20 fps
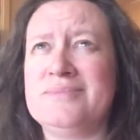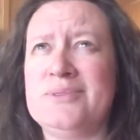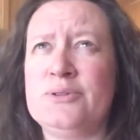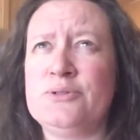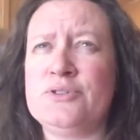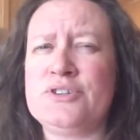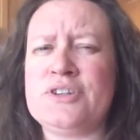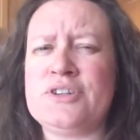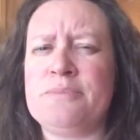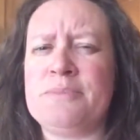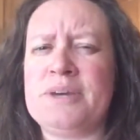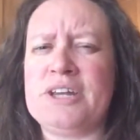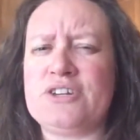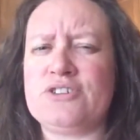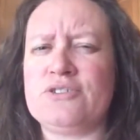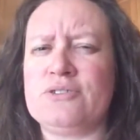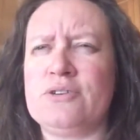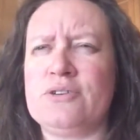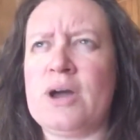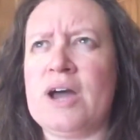also make
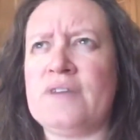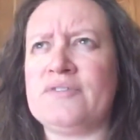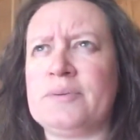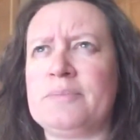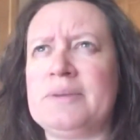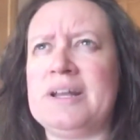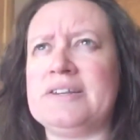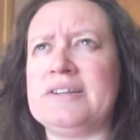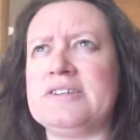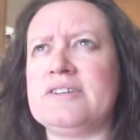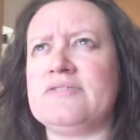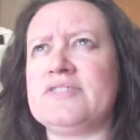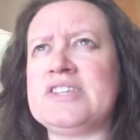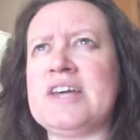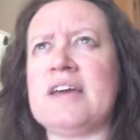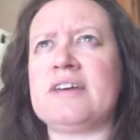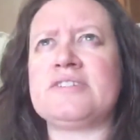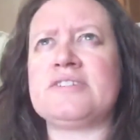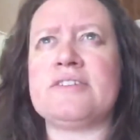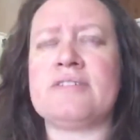sure you're having plenty of
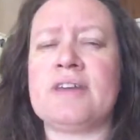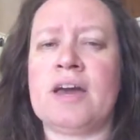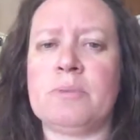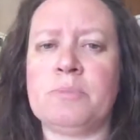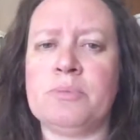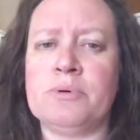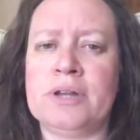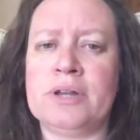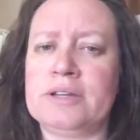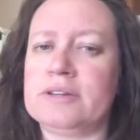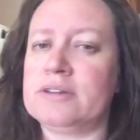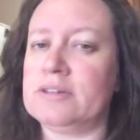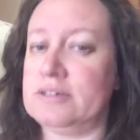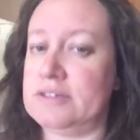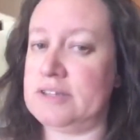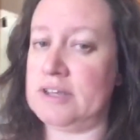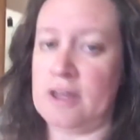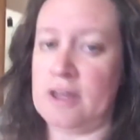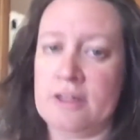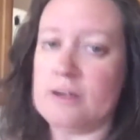sex at that point,
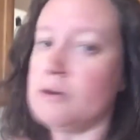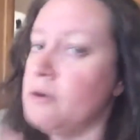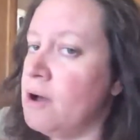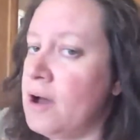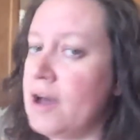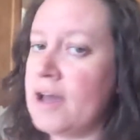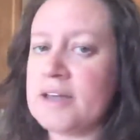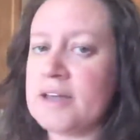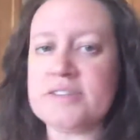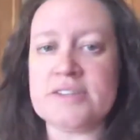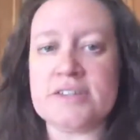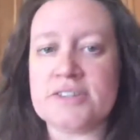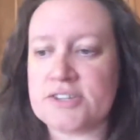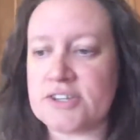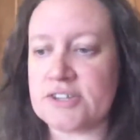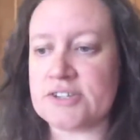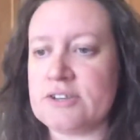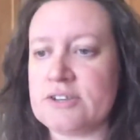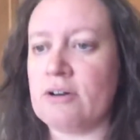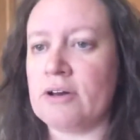because otherwise it's
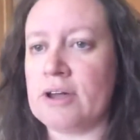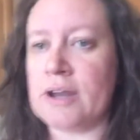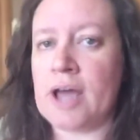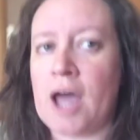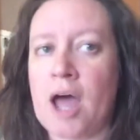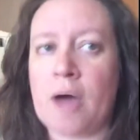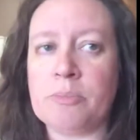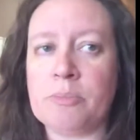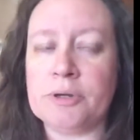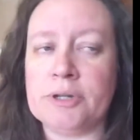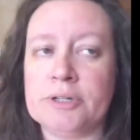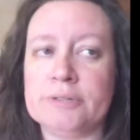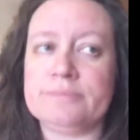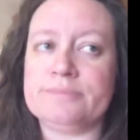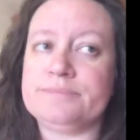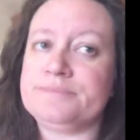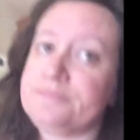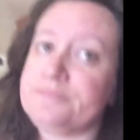just not going to happen.